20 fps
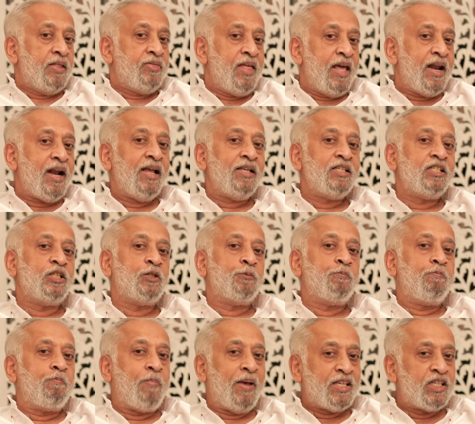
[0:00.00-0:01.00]
there are
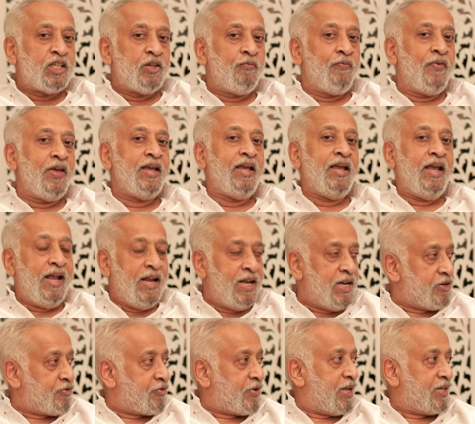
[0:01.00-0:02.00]
specific
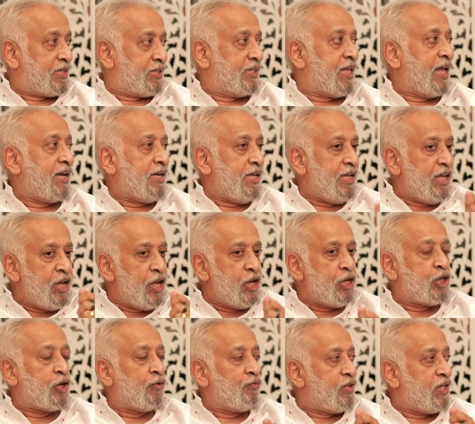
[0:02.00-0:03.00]
interests that
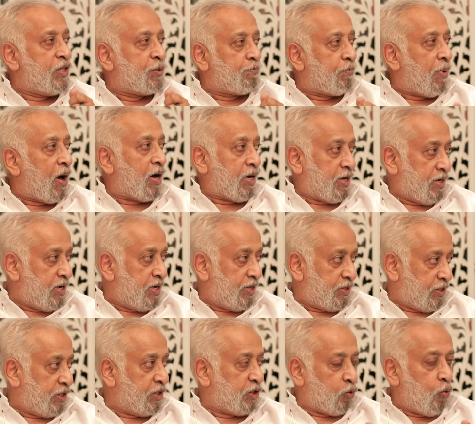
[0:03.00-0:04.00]
each of these partners,
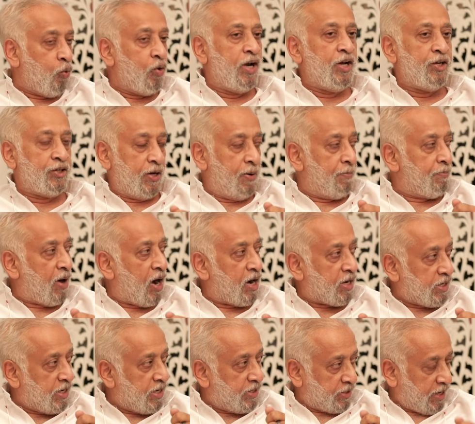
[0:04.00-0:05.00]
these coalition
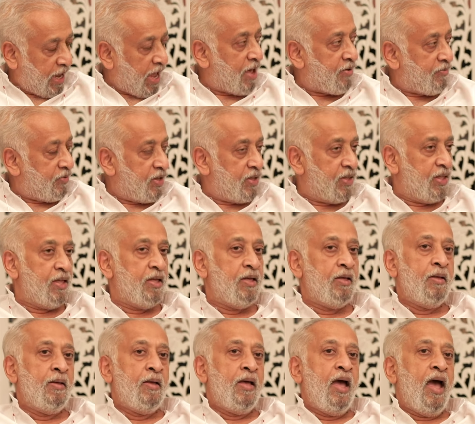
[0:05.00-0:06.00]
partners, have.
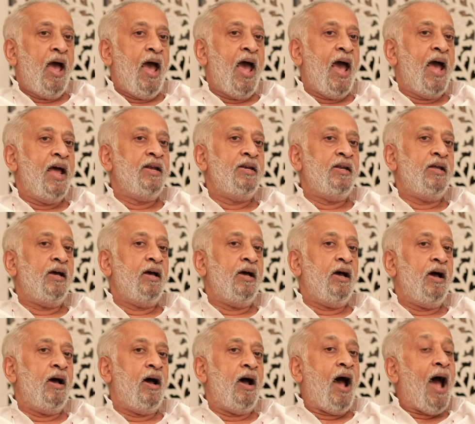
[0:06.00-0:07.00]
And
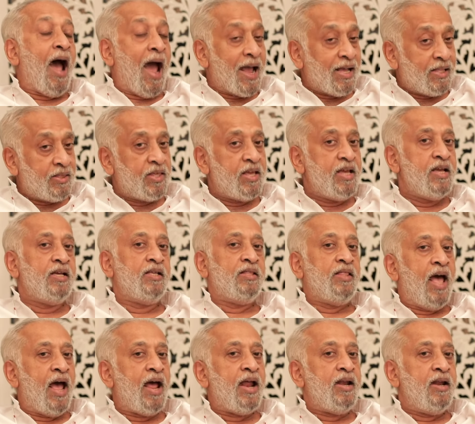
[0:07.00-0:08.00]
I think
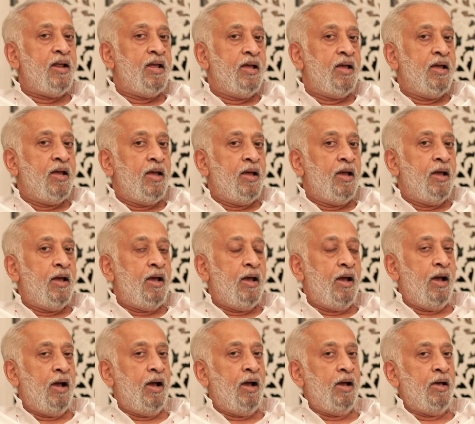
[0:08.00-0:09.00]
that
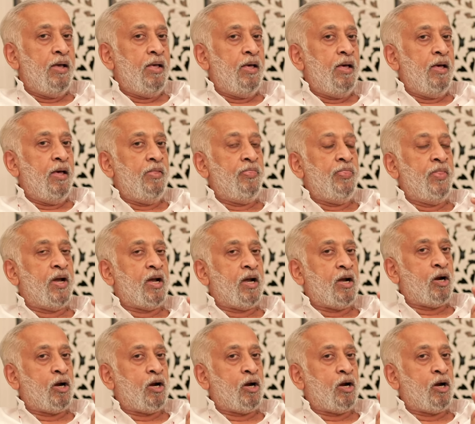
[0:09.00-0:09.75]
the